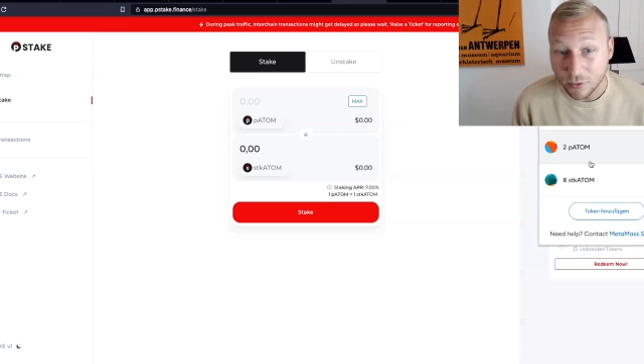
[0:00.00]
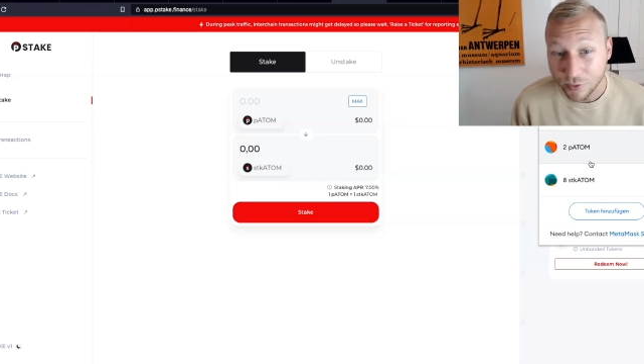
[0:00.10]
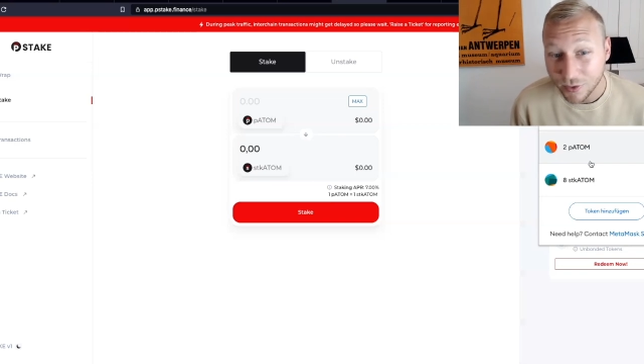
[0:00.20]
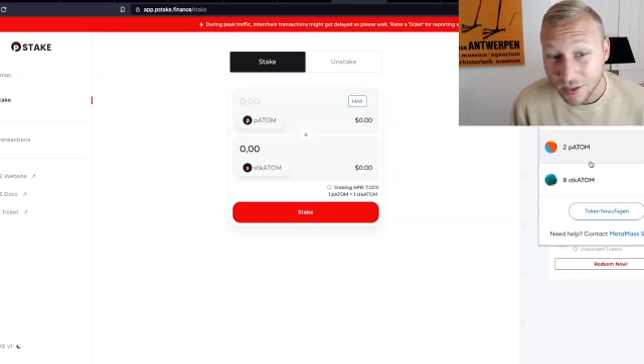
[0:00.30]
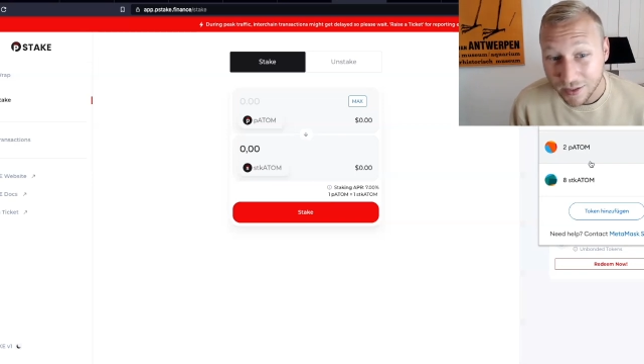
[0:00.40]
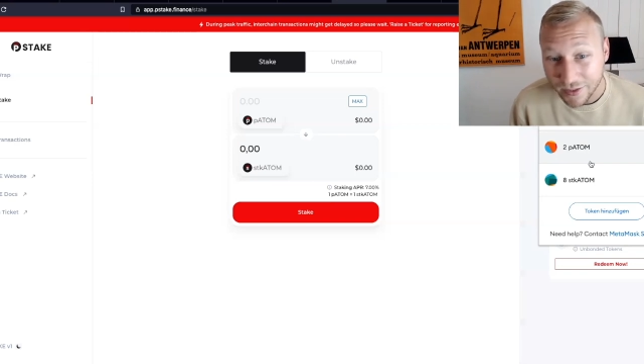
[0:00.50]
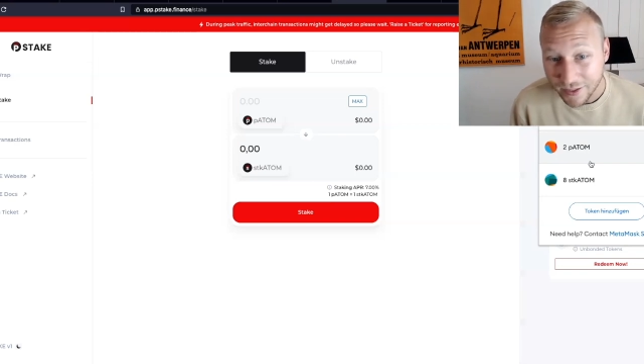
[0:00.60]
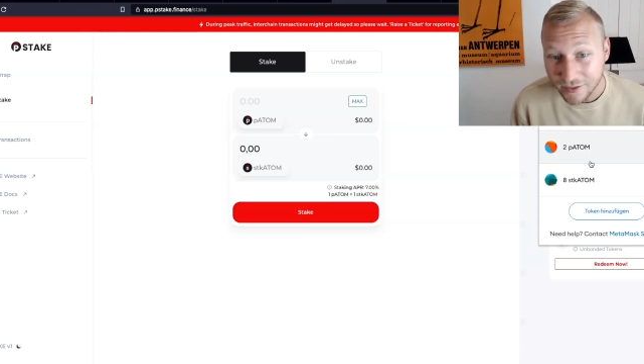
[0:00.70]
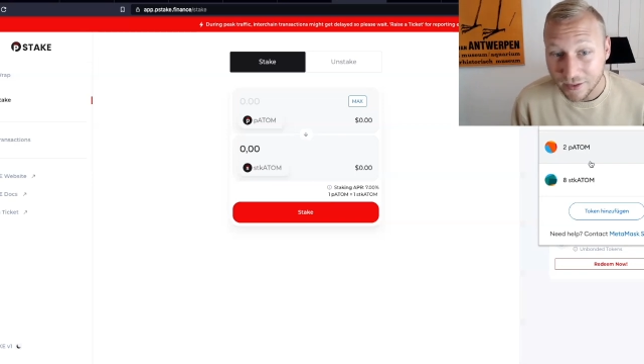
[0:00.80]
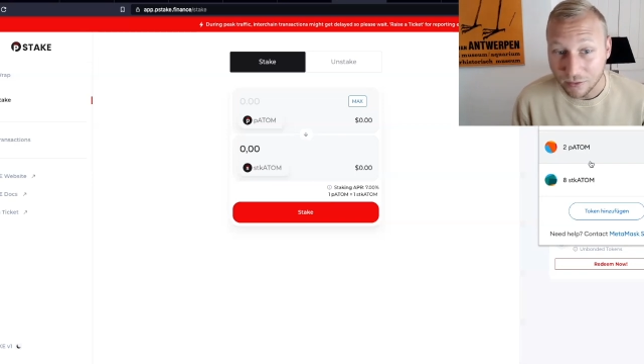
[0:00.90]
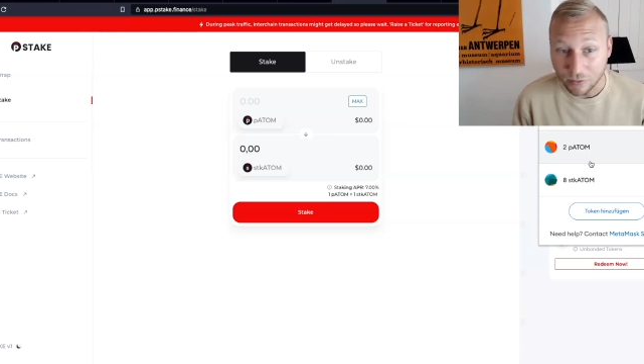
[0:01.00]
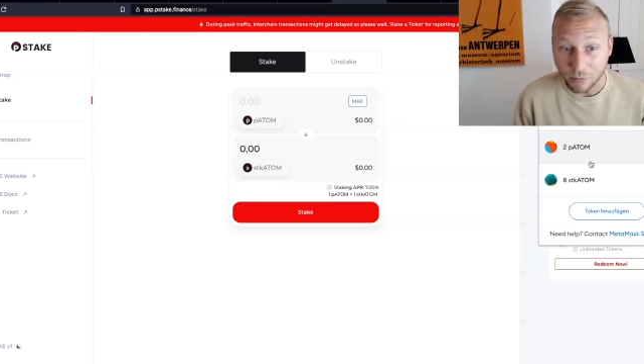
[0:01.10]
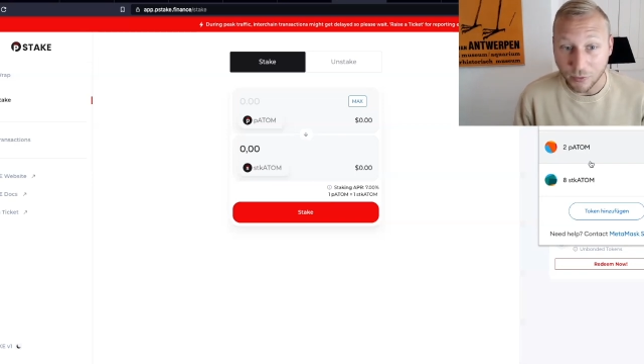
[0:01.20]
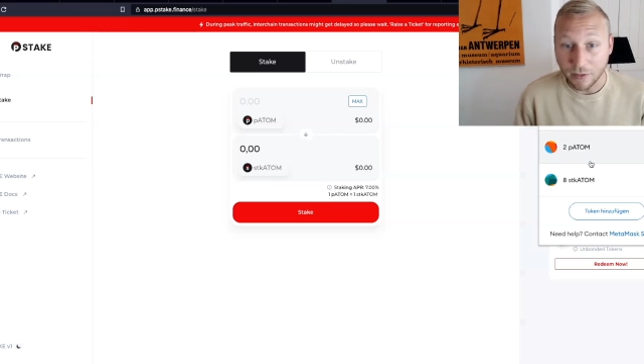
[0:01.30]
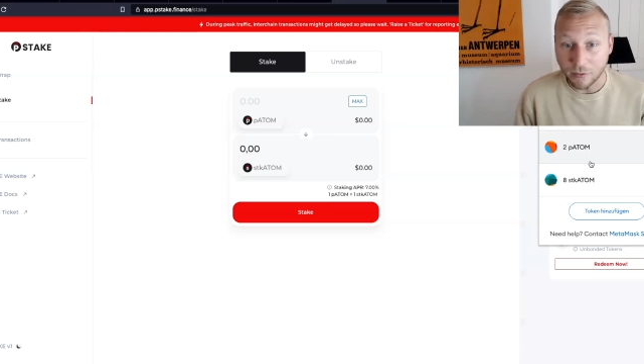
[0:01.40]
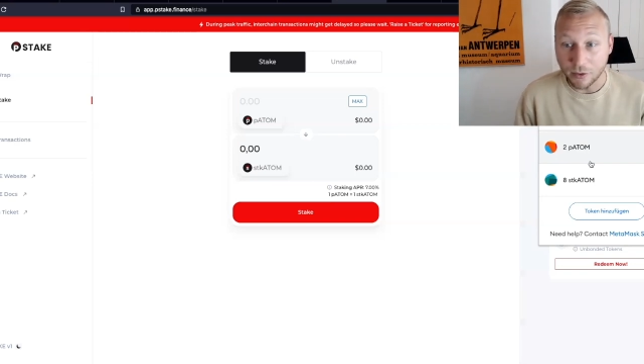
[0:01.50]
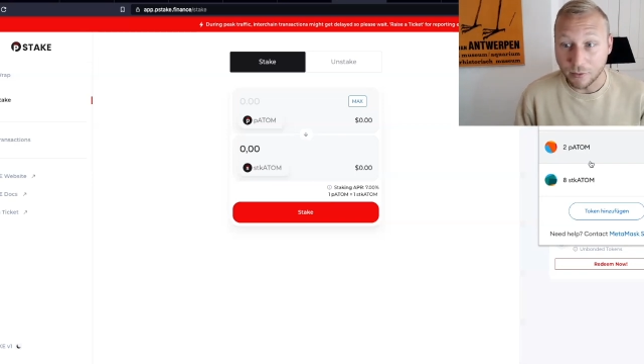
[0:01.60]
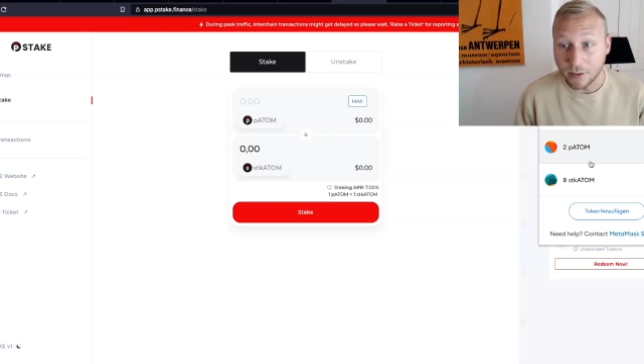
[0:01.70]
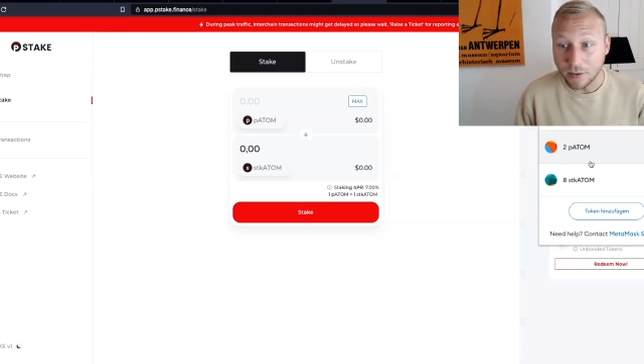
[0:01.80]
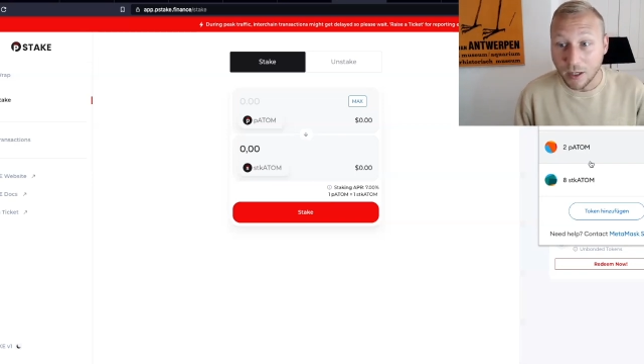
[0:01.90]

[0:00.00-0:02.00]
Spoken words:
Use it in lending or whatever, right?